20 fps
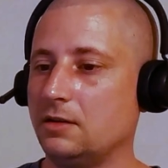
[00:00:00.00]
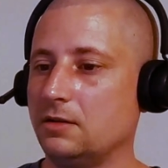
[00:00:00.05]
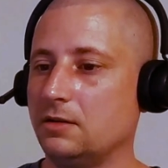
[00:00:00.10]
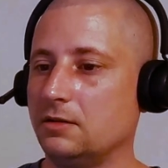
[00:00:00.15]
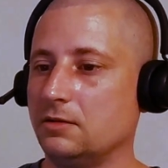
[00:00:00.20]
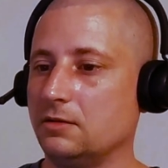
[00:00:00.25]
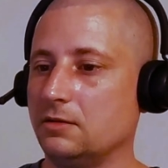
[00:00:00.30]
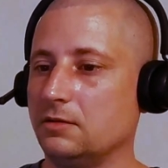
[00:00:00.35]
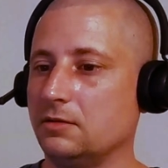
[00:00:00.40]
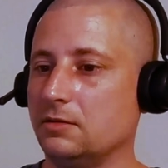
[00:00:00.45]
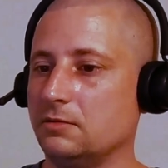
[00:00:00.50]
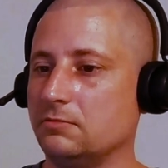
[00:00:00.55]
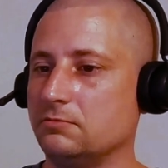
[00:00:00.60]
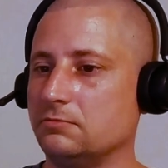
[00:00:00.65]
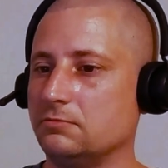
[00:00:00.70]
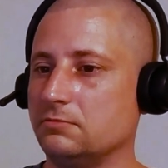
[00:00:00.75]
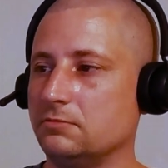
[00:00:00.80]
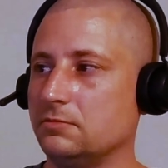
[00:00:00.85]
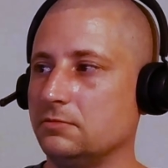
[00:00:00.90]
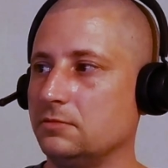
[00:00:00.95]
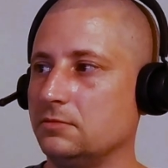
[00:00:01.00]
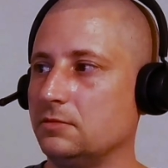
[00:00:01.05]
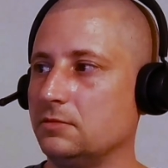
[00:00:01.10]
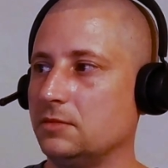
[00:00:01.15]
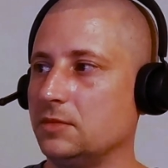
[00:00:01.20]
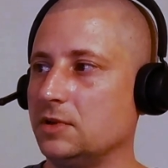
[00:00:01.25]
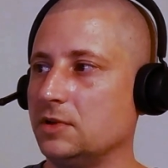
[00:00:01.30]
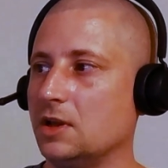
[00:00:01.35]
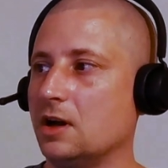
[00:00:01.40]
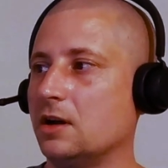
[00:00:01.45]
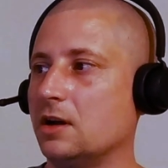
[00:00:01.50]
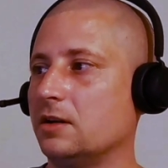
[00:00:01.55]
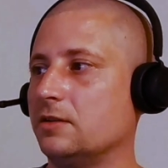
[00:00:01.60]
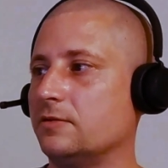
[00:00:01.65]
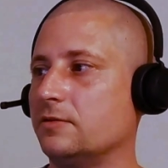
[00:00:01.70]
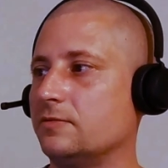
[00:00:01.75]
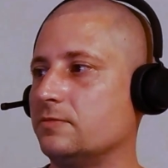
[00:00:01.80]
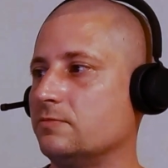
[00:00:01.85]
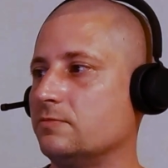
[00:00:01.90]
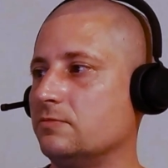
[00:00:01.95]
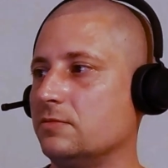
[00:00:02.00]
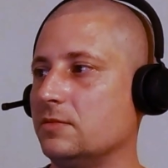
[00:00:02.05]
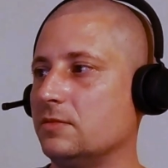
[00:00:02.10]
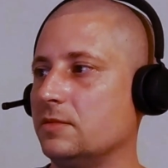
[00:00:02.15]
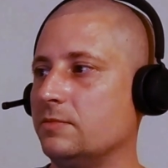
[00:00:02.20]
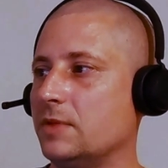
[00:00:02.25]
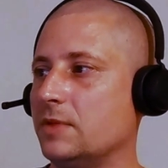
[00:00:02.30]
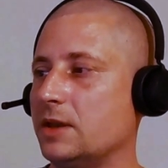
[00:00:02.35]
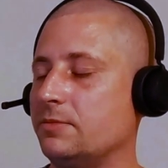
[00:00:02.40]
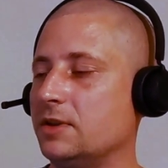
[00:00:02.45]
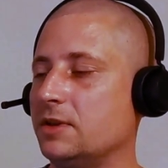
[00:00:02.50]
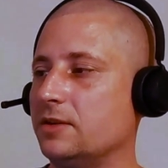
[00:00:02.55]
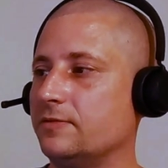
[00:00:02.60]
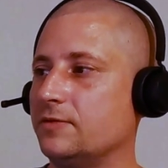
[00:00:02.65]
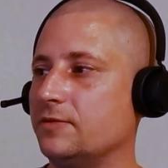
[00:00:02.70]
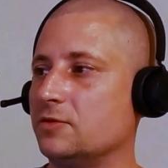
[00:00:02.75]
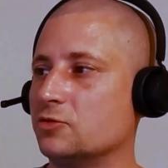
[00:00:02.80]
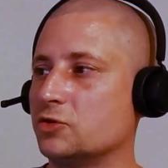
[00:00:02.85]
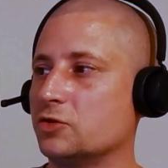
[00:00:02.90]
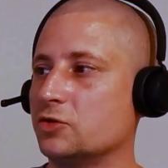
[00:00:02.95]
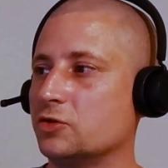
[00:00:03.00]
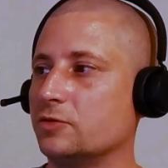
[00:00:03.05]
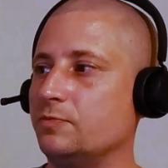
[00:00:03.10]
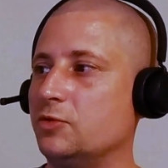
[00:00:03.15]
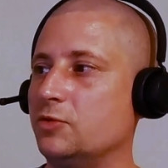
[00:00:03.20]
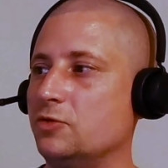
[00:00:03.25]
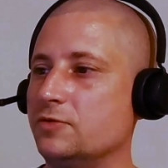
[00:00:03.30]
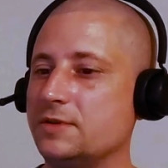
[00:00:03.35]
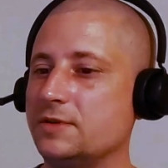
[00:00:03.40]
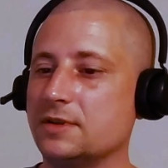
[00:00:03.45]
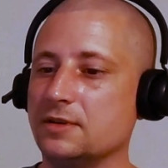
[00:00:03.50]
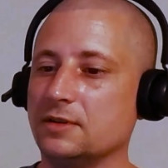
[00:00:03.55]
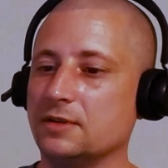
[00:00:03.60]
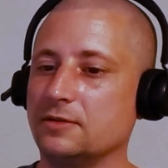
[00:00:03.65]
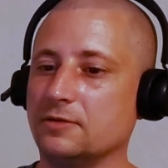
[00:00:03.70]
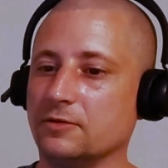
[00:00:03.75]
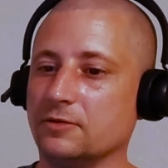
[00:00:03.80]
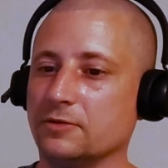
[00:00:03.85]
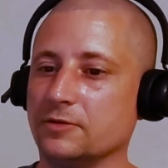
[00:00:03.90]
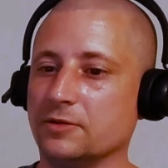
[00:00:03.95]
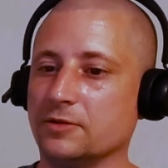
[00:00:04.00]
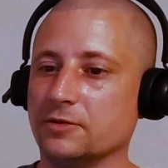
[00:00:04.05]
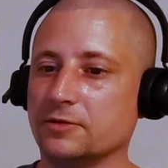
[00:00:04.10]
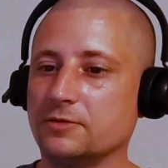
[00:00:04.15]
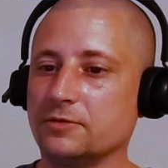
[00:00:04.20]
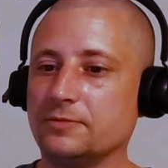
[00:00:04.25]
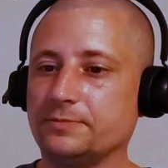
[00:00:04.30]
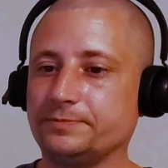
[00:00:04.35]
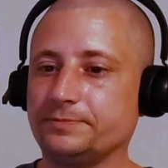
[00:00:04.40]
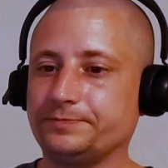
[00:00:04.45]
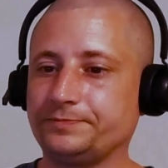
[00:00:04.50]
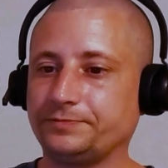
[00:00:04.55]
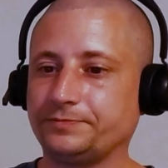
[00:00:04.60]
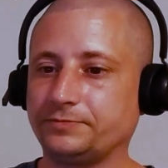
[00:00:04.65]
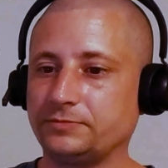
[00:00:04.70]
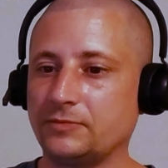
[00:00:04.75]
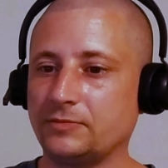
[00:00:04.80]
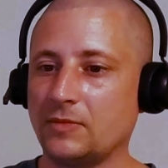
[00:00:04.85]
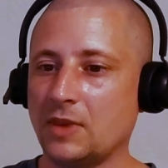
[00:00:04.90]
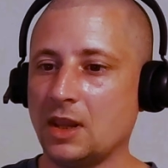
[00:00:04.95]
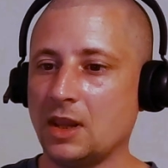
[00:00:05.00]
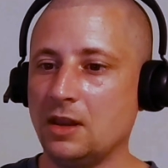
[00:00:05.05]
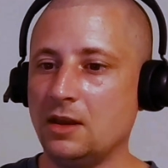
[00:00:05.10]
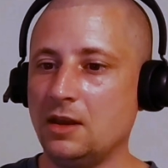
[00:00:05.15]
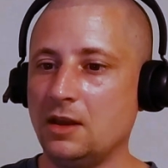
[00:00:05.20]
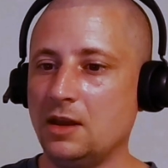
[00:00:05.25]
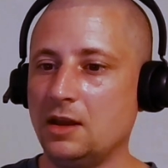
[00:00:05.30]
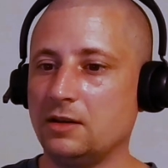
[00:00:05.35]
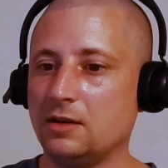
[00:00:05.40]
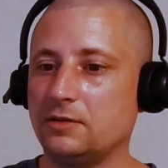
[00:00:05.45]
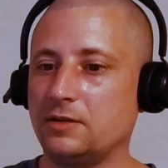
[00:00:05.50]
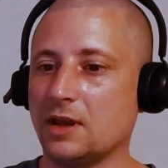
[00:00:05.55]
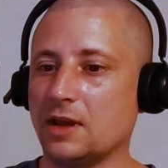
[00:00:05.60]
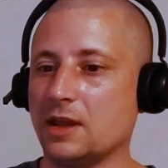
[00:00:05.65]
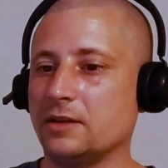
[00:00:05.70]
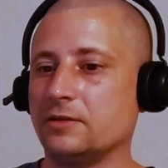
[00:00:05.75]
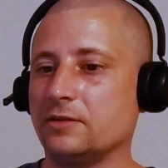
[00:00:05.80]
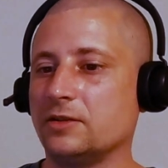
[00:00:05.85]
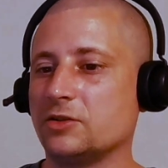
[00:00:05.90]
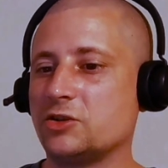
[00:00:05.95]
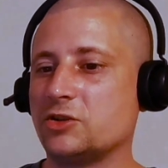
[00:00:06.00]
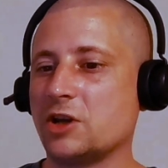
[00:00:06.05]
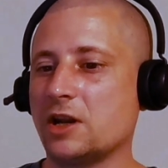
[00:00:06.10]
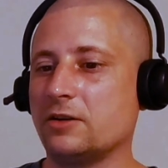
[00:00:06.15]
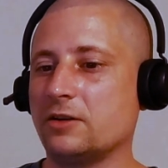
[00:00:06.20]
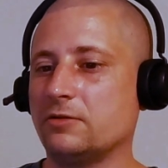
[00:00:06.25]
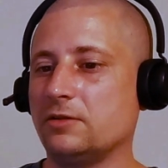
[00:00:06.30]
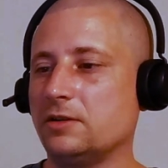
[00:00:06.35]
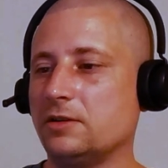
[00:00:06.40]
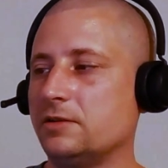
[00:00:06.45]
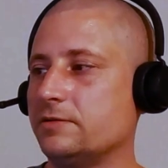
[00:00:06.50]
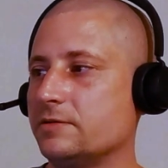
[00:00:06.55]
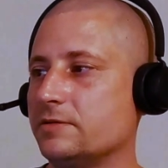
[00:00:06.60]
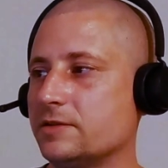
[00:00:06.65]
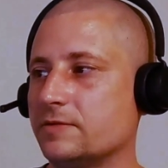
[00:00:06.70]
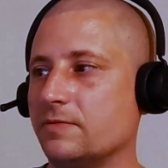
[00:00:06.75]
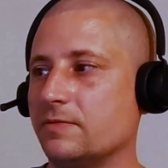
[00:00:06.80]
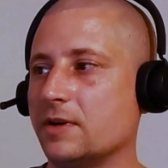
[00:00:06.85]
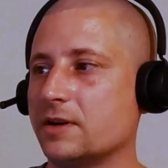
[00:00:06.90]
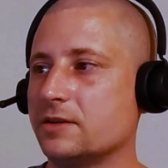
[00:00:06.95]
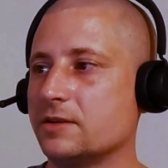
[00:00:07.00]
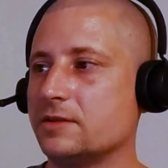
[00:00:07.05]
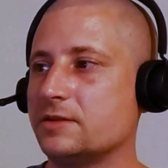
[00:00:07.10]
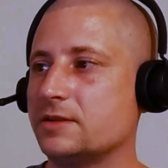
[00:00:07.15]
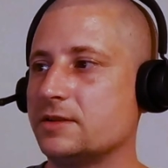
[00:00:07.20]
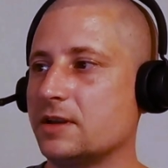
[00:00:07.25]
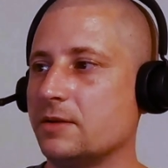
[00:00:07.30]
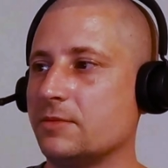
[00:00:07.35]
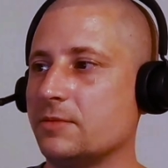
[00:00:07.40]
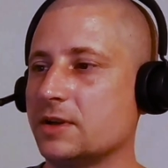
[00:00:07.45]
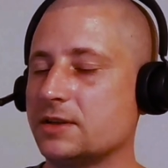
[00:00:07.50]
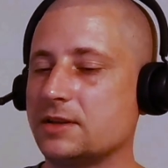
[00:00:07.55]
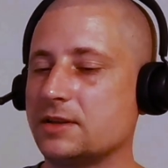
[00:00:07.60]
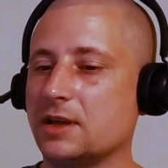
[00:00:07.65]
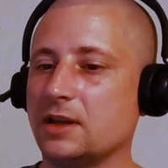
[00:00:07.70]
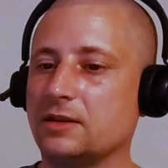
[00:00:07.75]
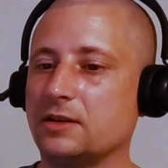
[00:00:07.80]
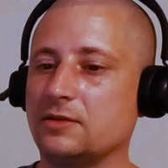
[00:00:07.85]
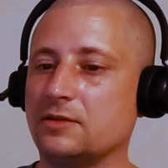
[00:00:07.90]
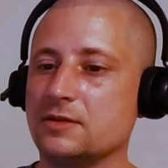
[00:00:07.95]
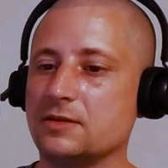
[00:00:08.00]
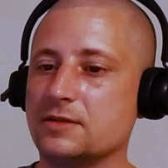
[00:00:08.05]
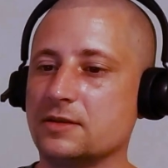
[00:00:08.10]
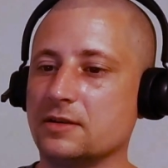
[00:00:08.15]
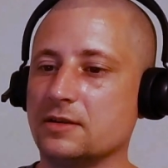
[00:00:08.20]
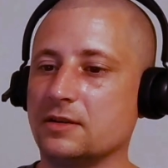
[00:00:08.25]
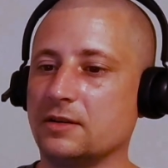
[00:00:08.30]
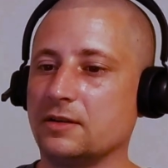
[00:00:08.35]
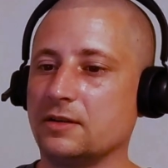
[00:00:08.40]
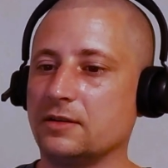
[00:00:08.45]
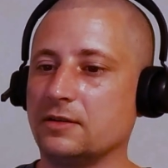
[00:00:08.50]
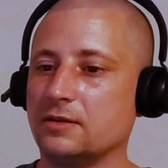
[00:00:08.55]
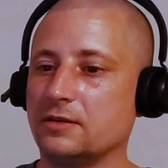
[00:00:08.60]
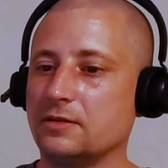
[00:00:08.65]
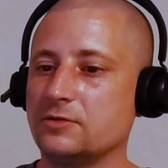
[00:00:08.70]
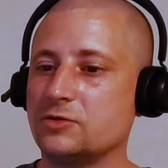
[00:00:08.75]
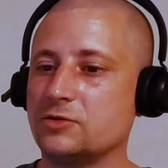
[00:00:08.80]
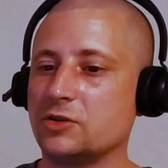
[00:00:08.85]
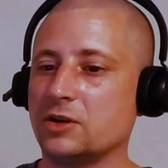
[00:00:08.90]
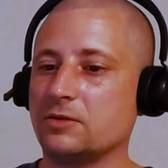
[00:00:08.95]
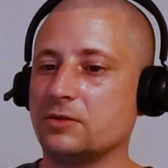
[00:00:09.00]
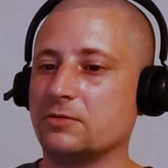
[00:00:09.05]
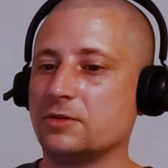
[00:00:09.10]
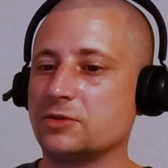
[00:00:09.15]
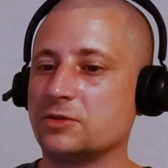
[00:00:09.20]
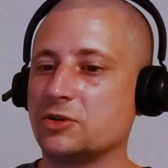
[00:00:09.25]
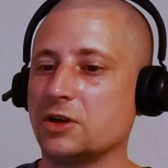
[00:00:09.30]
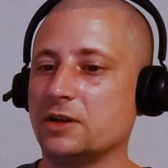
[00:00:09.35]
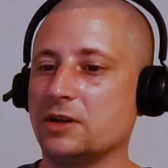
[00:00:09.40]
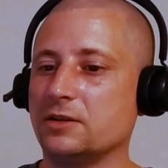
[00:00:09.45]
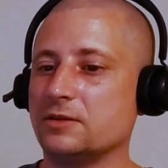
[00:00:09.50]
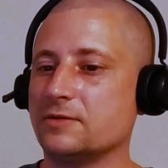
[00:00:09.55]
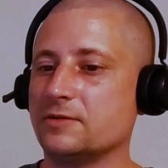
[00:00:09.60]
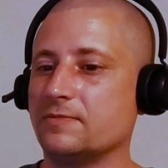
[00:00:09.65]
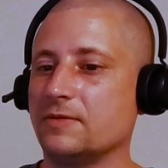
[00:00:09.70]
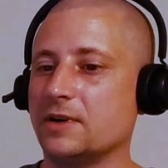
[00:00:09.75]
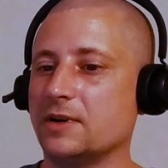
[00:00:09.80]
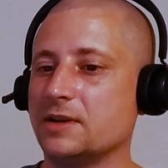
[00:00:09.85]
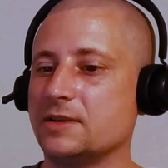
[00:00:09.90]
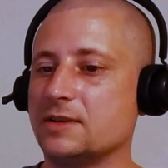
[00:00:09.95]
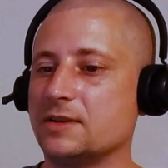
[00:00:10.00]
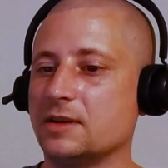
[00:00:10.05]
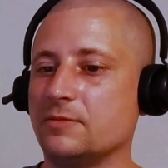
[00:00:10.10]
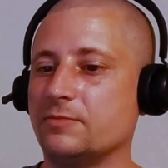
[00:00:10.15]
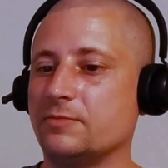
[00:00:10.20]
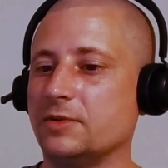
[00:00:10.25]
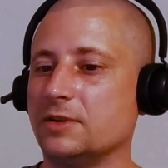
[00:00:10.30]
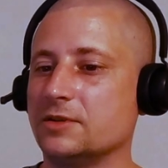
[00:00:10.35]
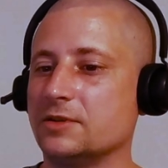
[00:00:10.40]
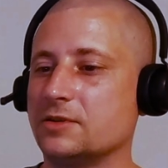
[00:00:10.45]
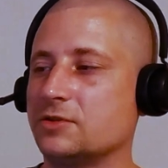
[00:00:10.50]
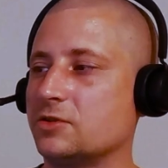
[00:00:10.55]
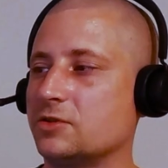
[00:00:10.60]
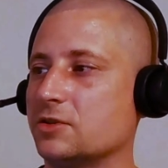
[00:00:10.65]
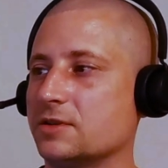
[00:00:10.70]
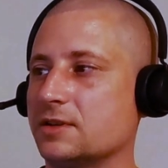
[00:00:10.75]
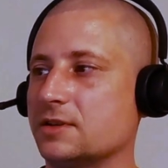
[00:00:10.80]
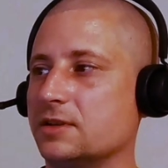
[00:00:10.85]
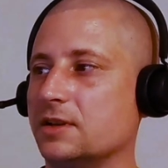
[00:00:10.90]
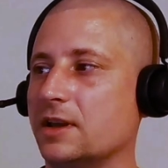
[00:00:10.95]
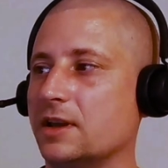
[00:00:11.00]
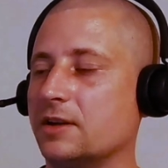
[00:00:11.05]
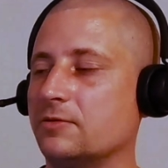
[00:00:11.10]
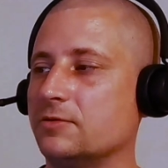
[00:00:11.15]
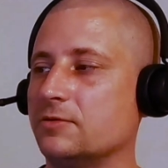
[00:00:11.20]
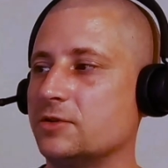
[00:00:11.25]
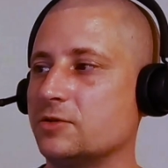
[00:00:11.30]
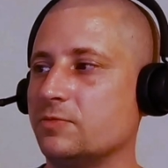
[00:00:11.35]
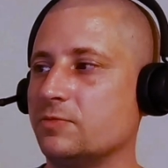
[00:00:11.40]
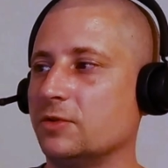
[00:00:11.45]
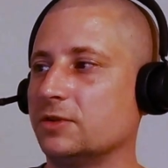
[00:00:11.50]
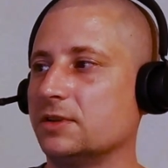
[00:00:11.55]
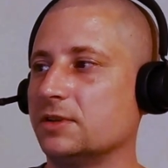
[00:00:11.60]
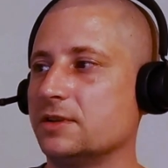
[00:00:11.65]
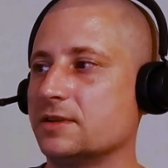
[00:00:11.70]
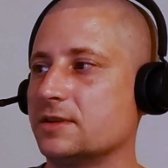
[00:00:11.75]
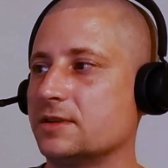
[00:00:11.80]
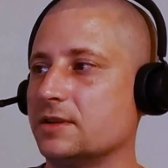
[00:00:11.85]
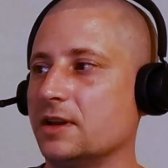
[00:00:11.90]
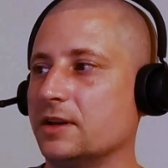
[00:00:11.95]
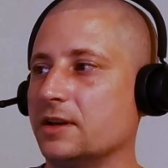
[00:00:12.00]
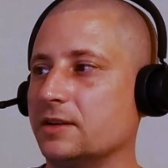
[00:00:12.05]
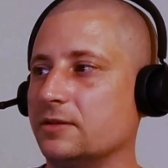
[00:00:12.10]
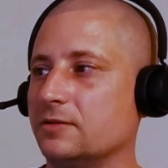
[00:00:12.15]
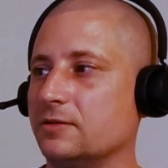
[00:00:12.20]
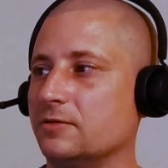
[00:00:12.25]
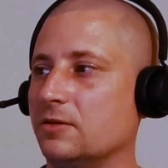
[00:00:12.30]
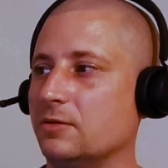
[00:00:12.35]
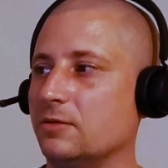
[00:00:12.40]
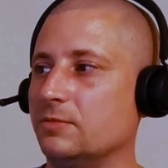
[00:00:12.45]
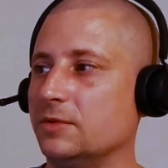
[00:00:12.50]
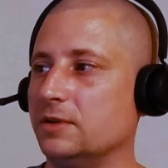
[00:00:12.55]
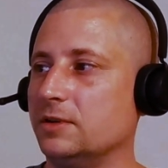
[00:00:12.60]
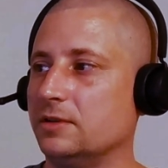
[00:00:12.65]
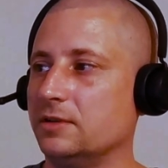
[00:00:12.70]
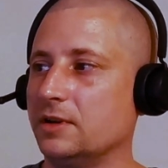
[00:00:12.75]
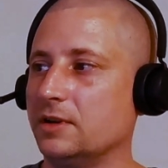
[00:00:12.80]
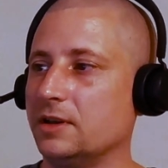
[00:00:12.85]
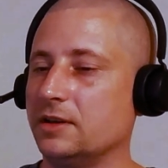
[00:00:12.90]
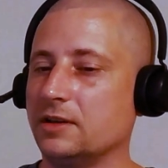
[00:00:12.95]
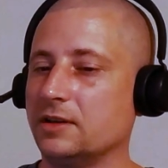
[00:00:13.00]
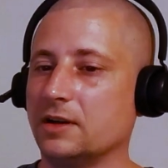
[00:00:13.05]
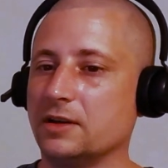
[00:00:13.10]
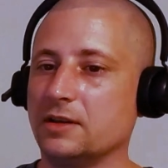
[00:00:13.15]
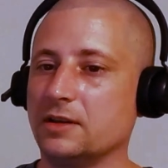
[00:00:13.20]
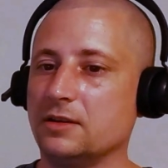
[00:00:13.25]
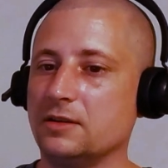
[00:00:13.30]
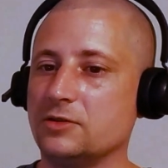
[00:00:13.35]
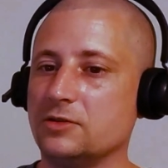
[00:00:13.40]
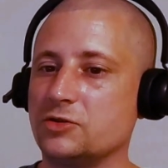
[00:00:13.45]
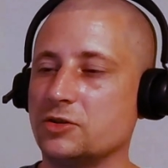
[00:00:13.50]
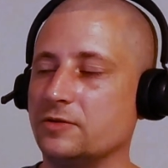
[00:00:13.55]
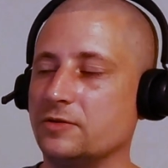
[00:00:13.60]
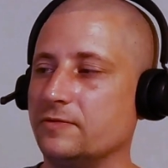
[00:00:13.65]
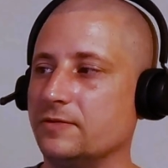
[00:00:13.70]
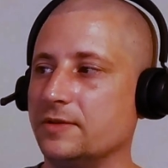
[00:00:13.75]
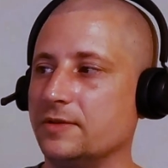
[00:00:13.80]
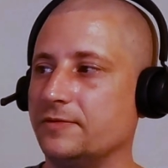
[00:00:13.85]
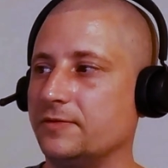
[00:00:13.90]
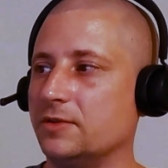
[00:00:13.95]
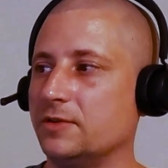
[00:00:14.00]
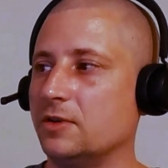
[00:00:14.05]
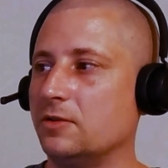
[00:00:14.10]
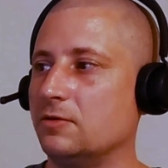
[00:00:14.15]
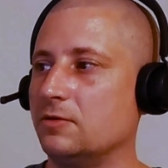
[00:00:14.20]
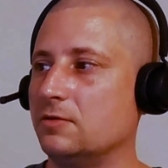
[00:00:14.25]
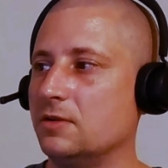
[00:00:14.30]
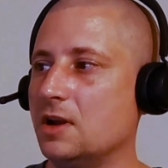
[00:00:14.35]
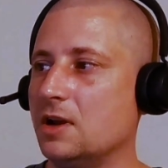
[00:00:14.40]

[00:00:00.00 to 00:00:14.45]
um, yeah, if maybe if you should boost it or not. Then the general is very same I said is a general channel is very simple. It's just a language model. It's like normal AI agent with no